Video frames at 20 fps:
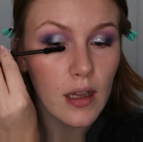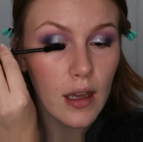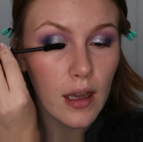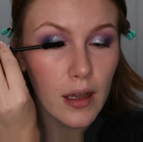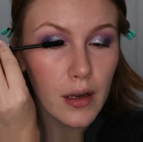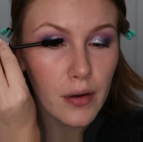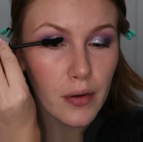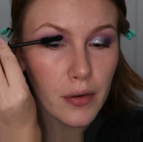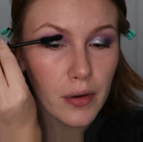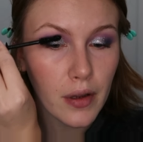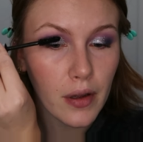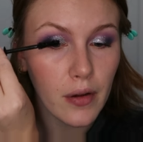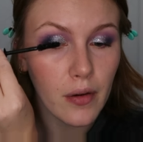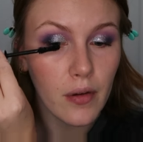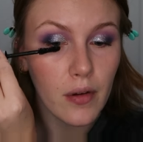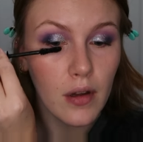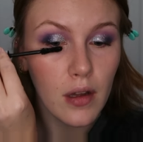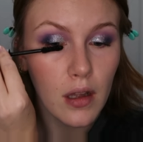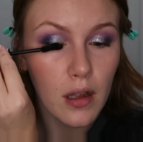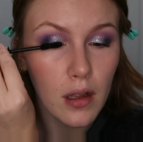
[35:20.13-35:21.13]
I don't know.
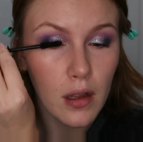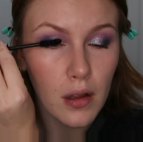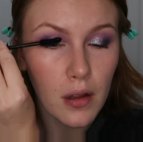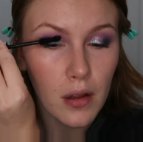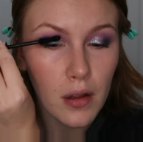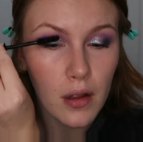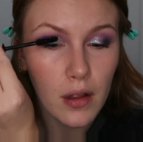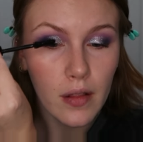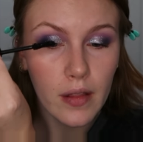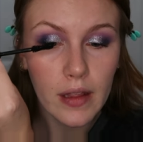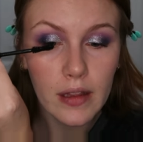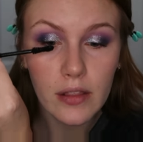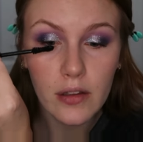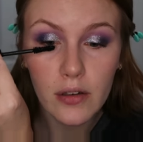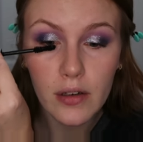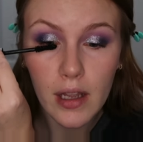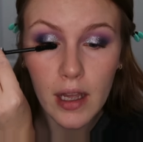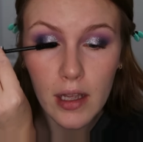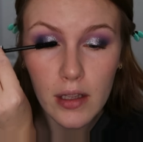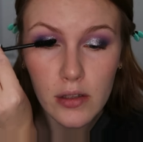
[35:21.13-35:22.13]
Like they're
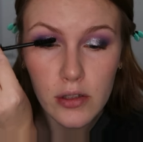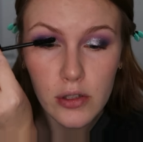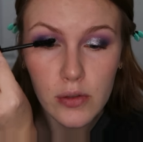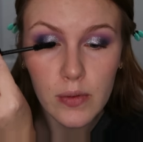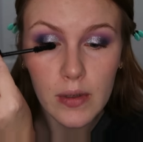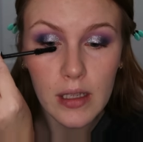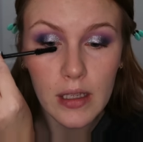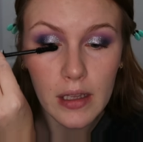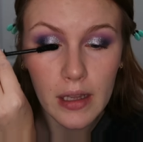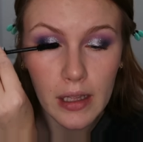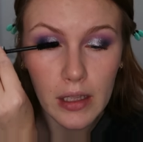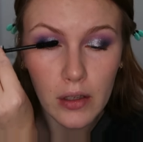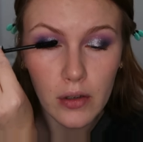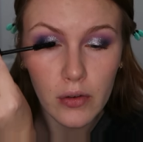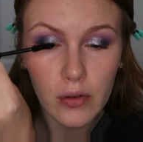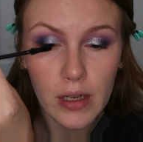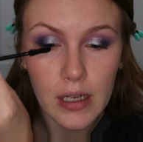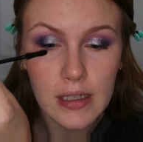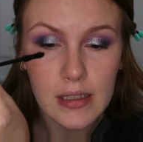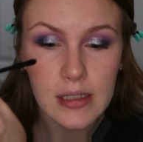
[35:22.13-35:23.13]
not doing like
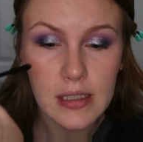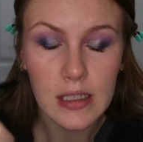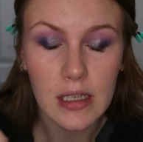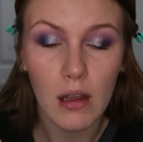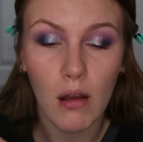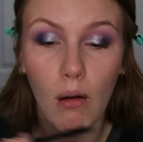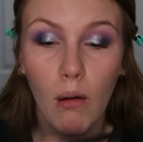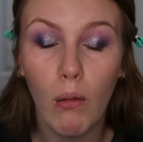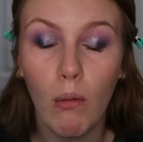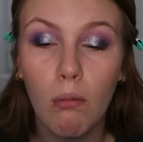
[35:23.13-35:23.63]
crazy,